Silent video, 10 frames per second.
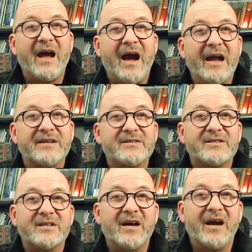and
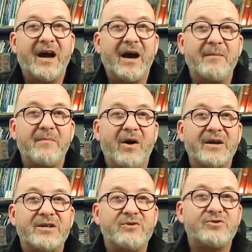my
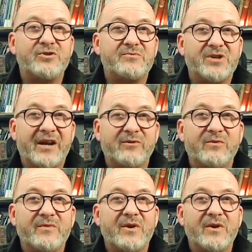YouTube channel,